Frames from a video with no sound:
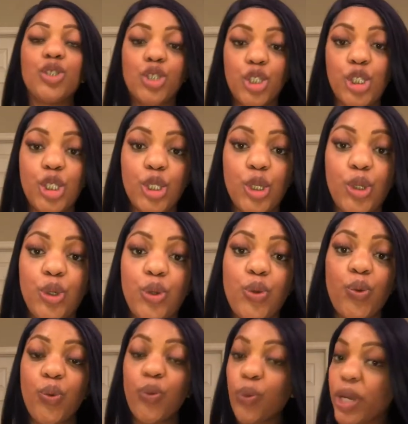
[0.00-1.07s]

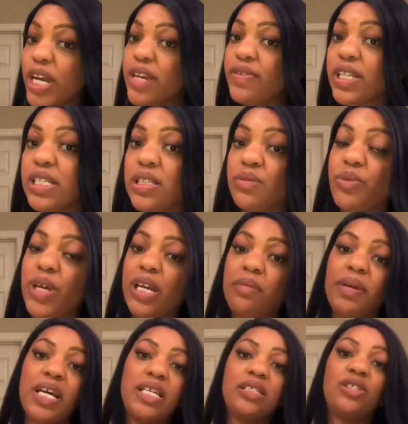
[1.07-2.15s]
to wear this wig because